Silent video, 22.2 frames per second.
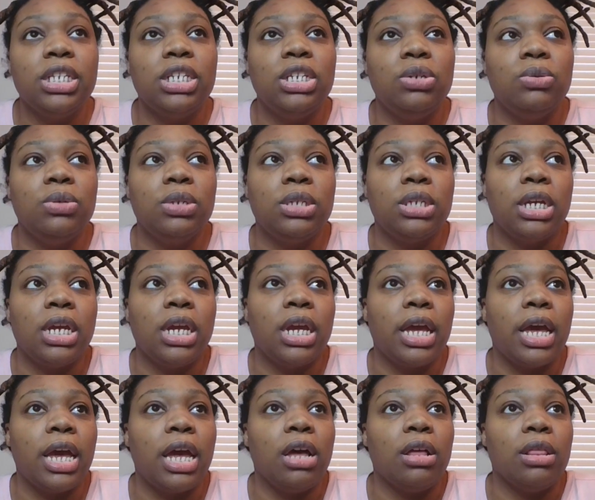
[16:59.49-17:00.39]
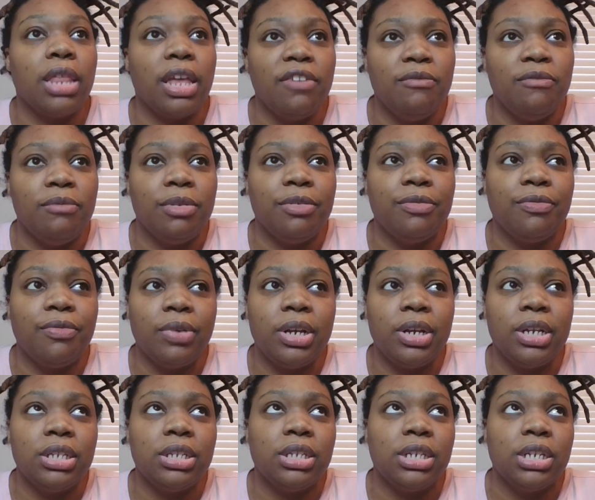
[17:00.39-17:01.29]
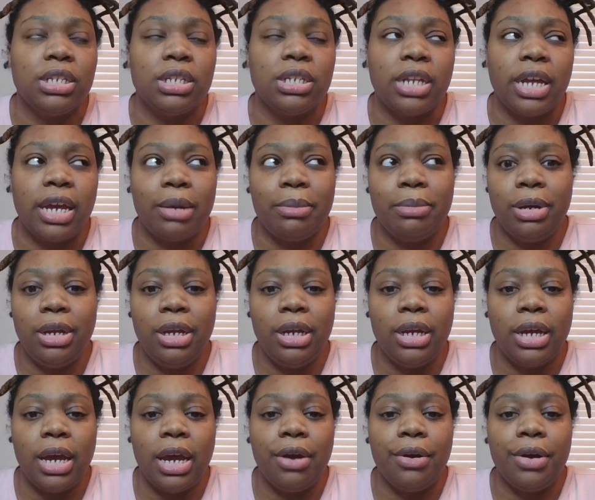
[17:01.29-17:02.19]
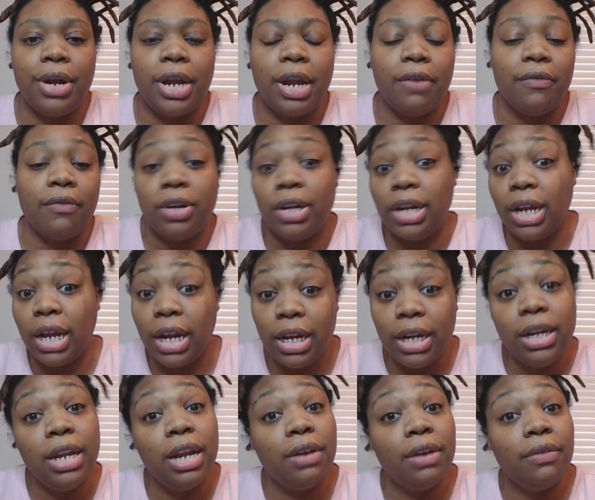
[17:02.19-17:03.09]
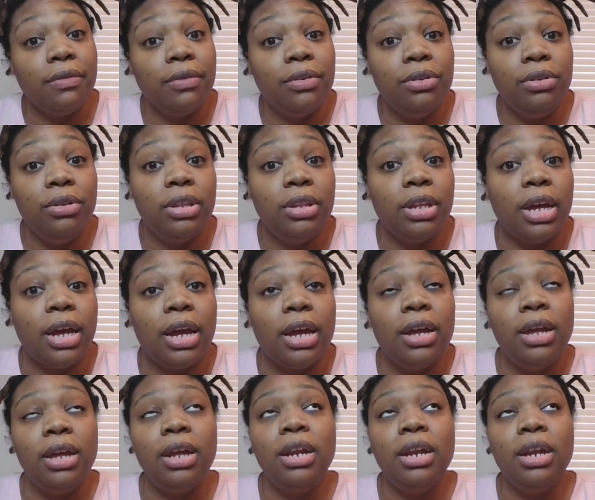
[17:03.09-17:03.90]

and he was saying how they've been friends since like pre-K or whatever, and I never knew that